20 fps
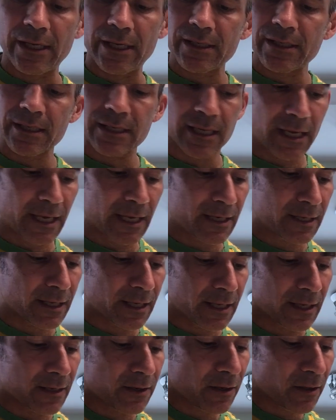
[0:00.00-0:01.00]
indicate
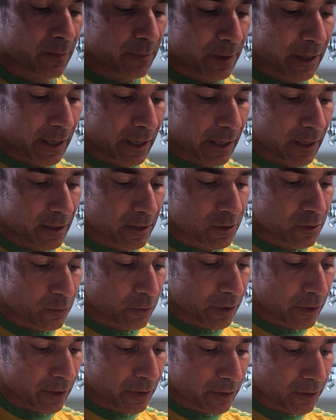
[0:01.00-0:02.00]
into the page
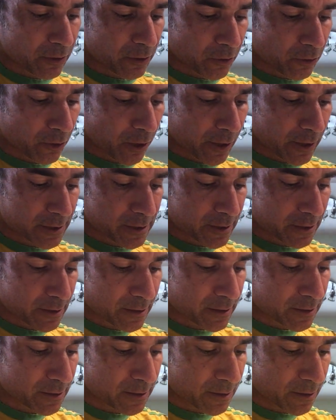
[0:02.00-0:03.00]
with
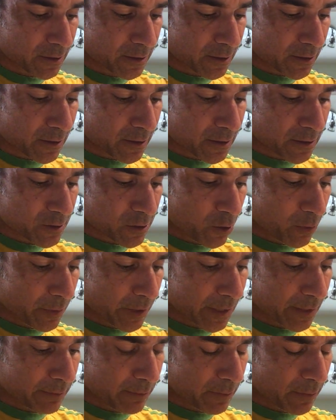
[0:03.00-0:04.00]
crosses. So
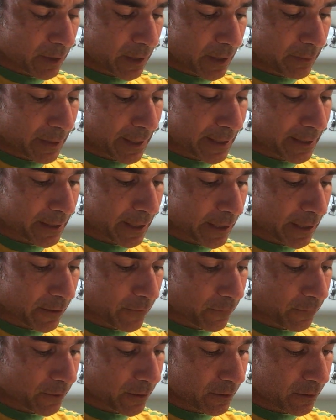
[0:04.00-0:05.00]
my magnetic
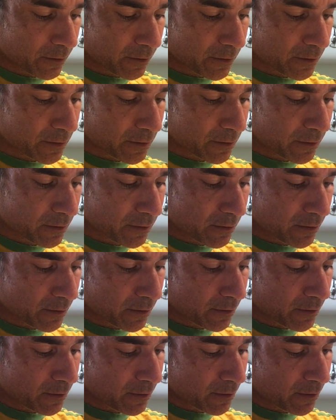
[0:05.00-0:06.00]
field,
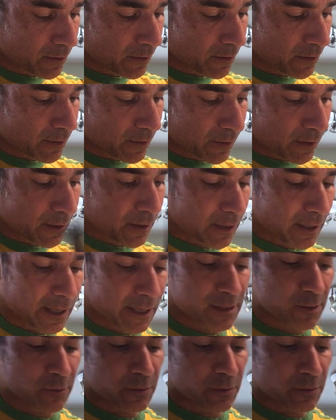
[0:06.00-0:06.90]
as a